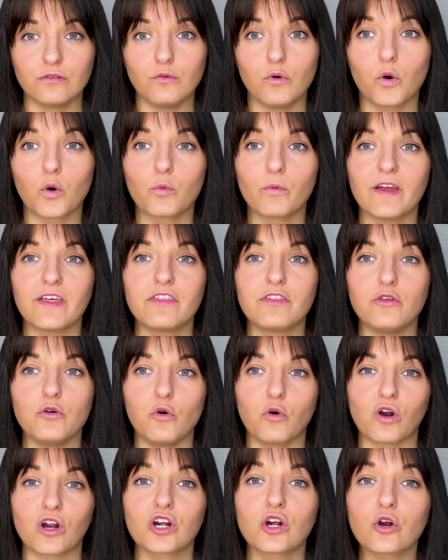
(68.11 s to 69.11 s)
or with
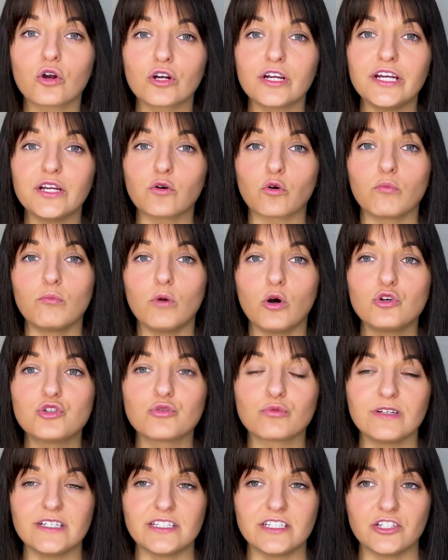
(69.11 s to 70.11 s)
your current or most
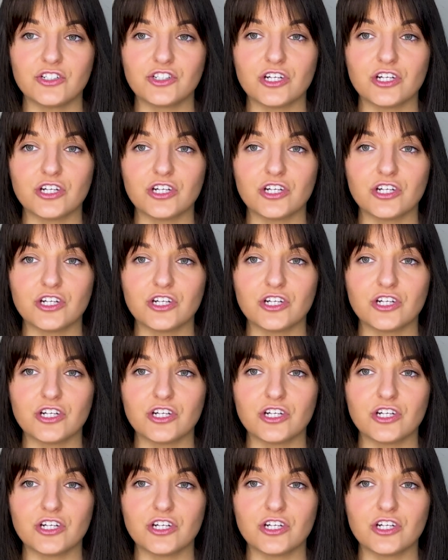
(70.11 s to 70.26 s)
recent